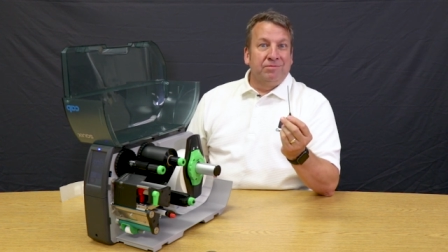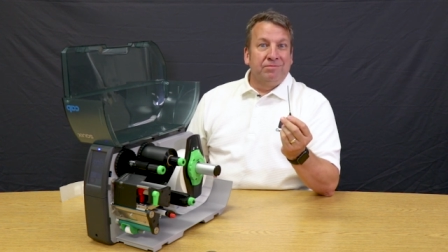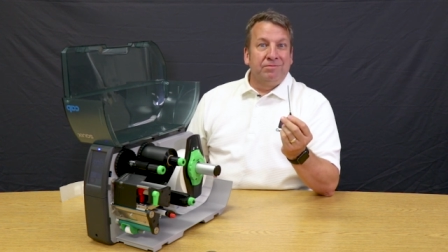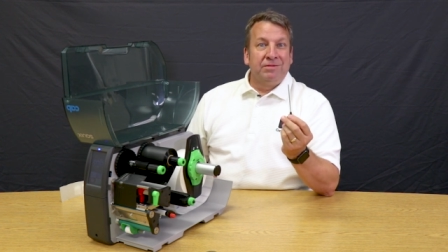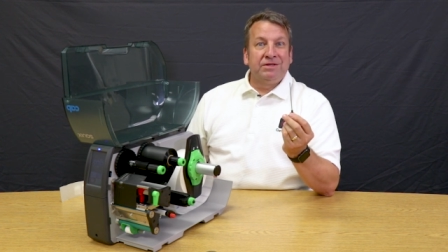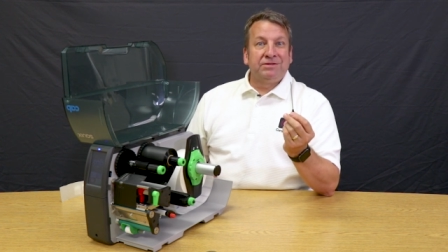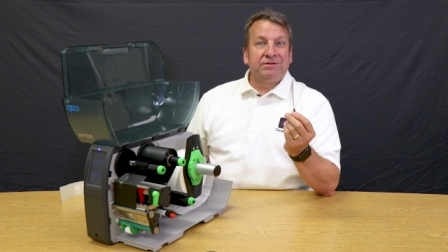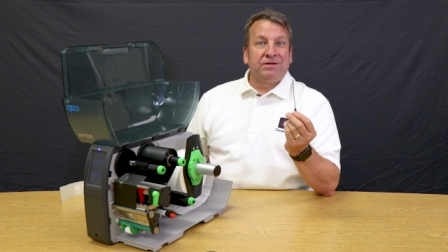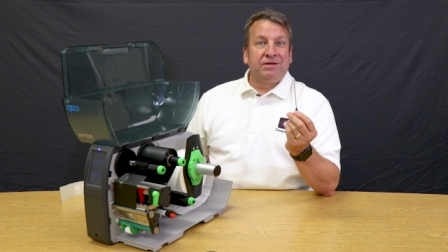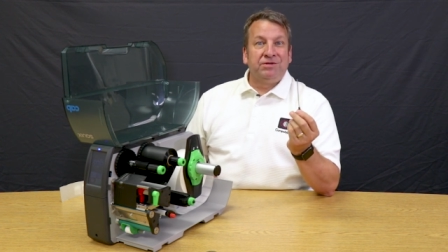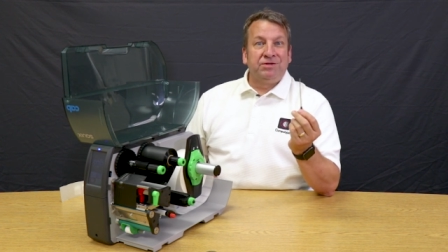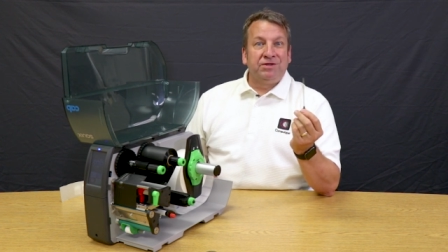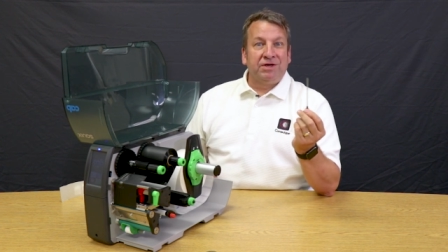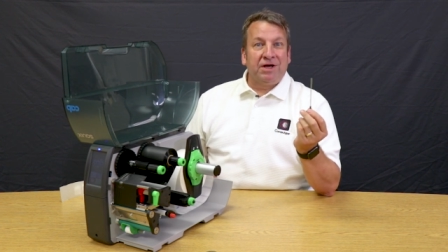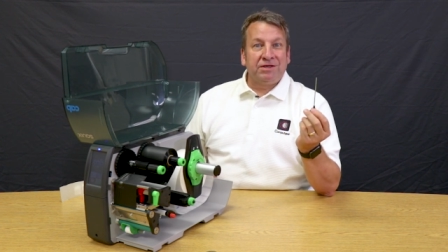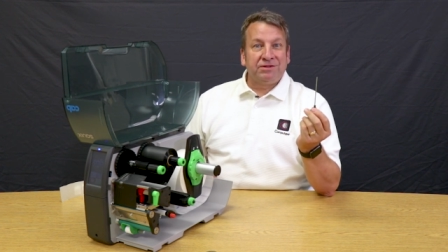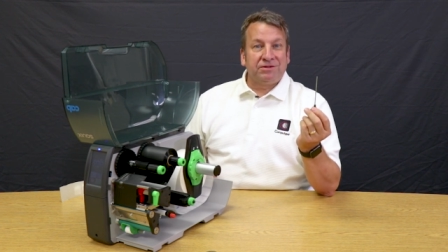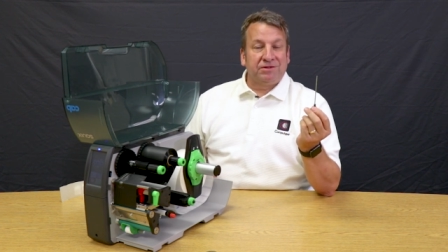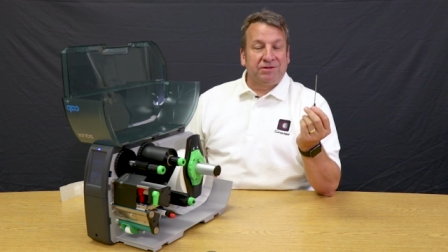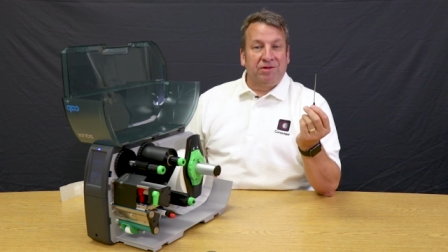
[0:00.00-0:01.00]

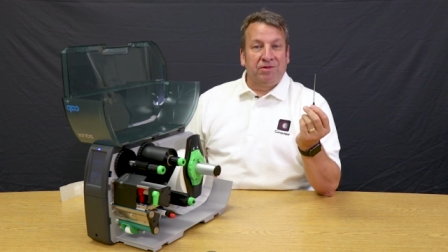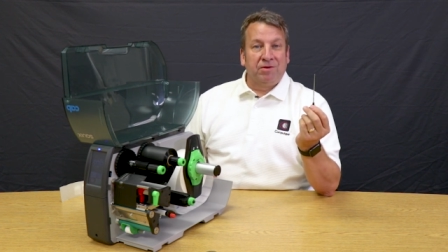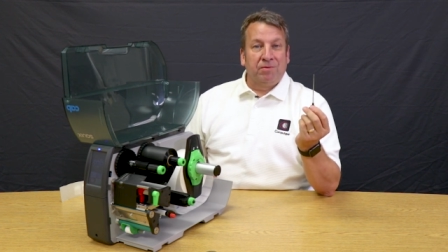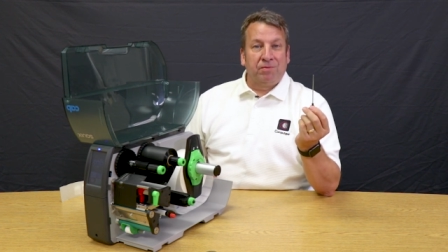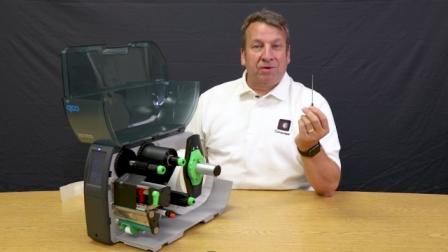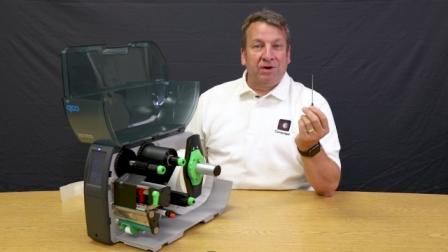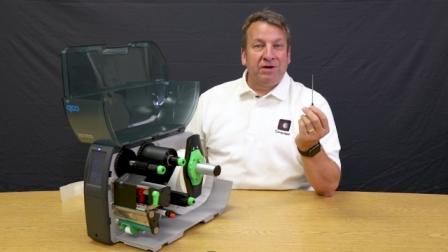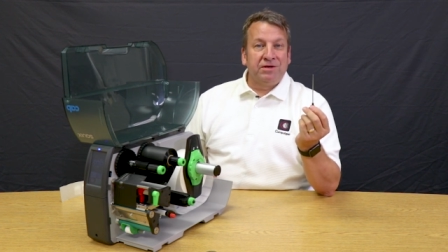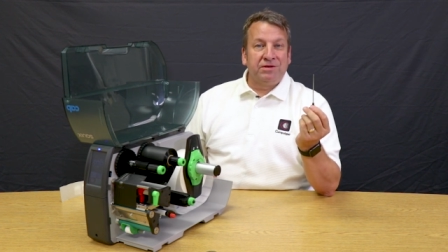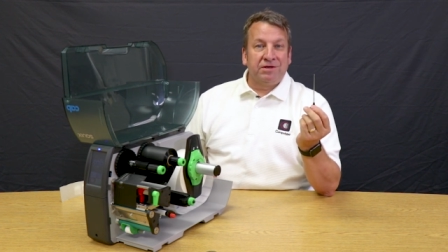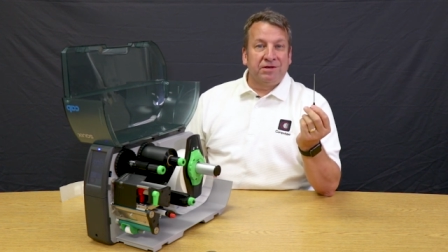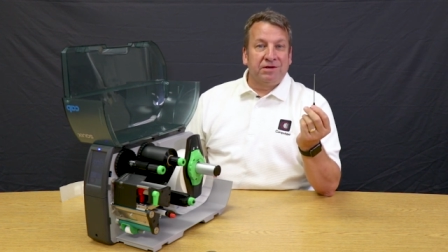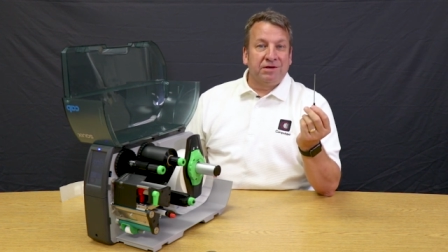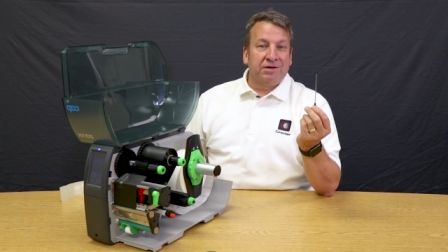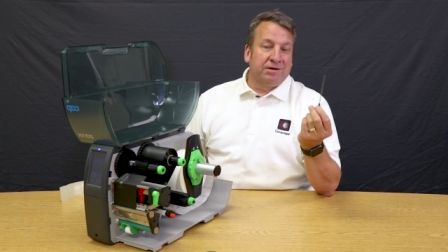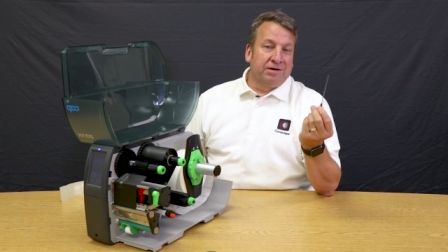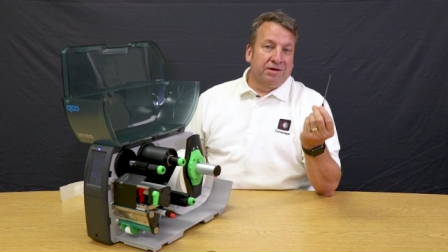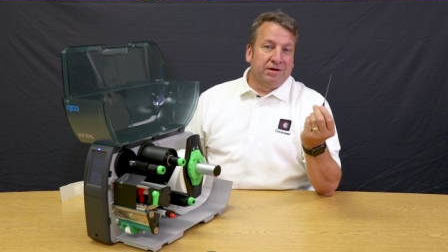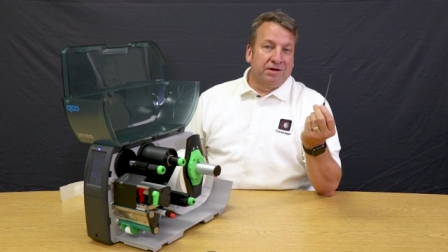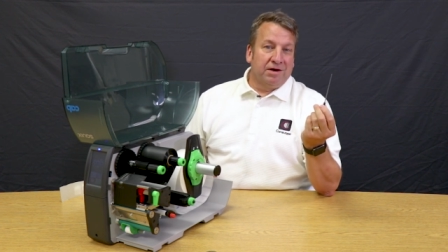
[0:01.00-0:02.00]
misadjust the
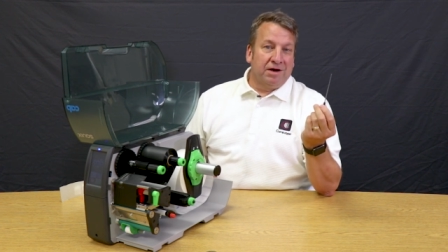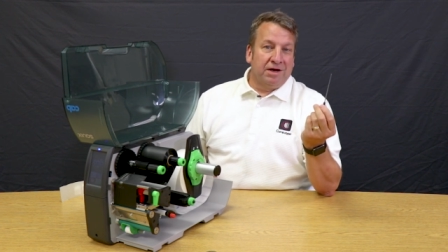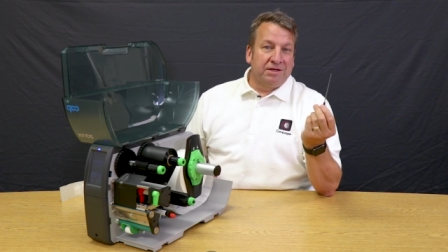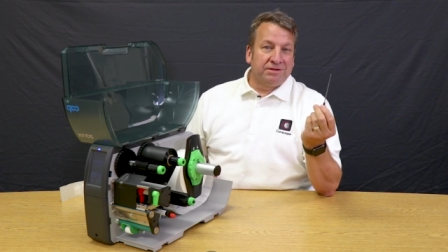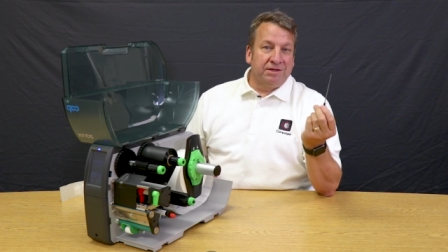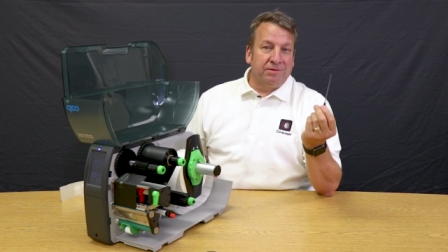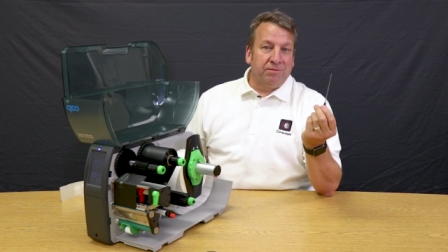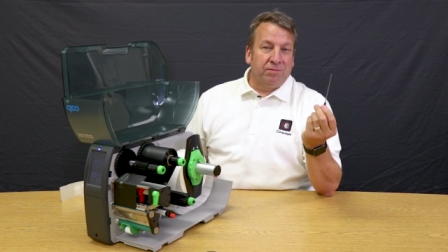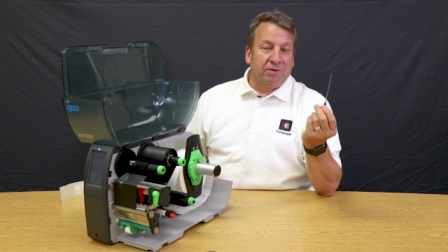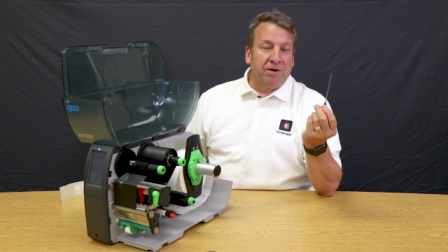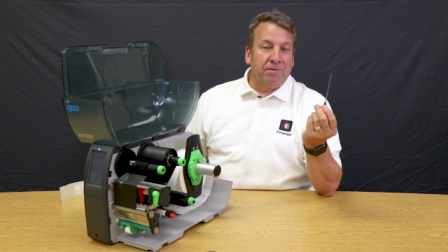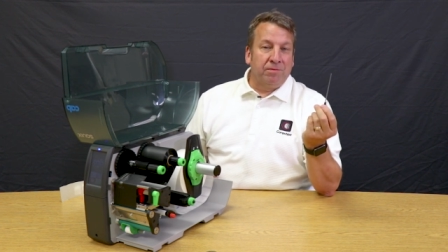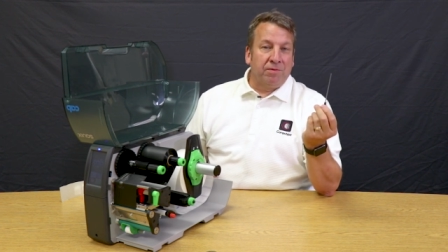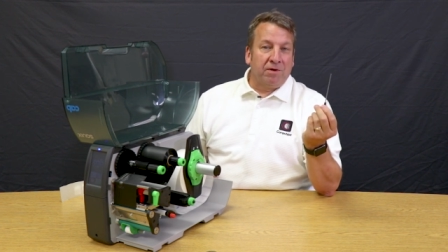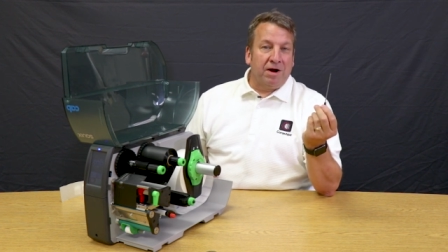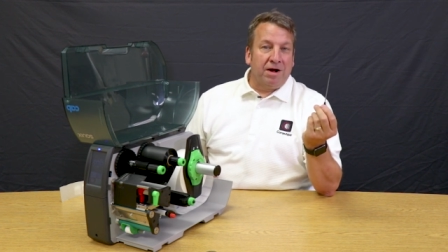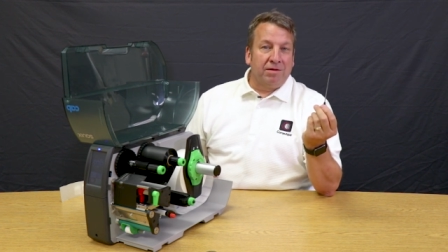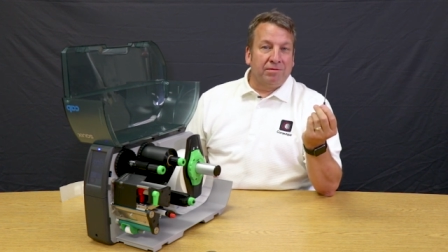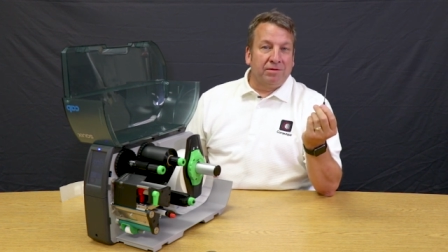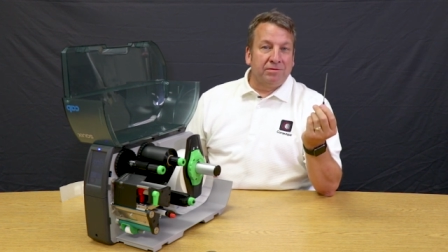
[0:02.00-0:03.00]
printer, causing print
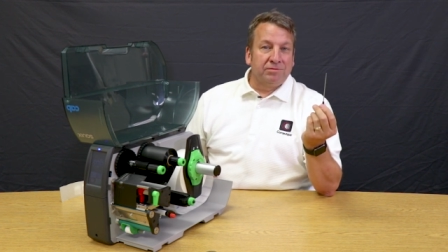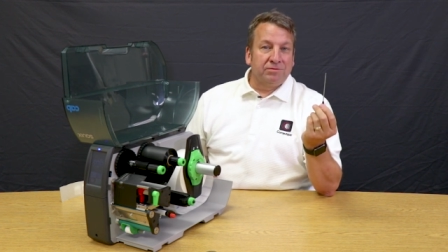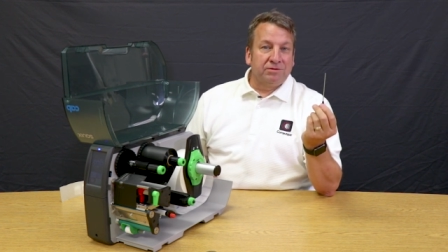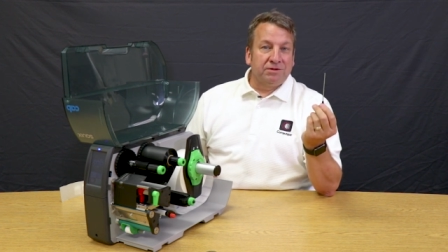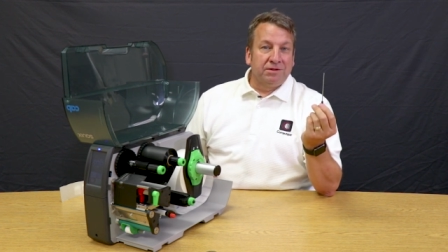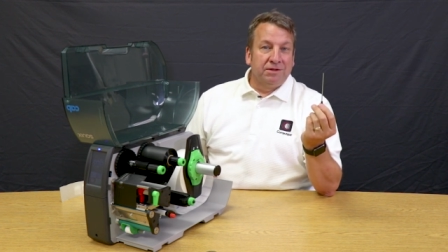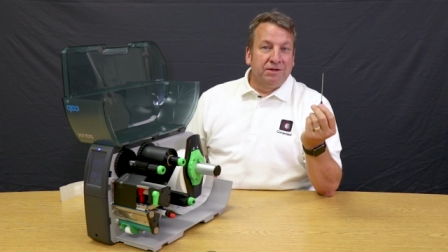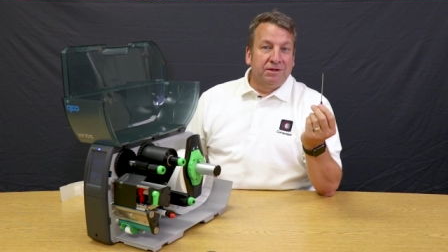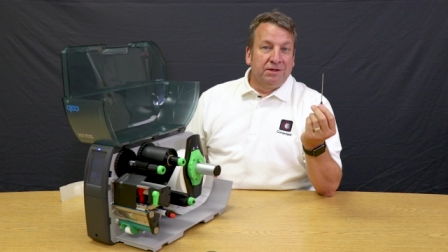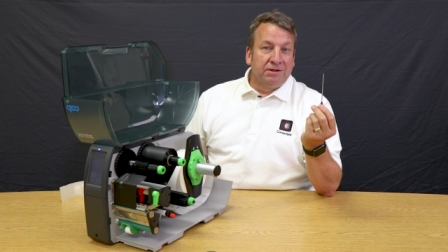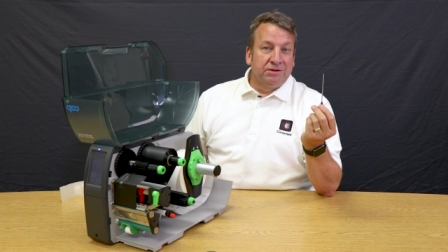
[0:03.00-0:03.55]
problems.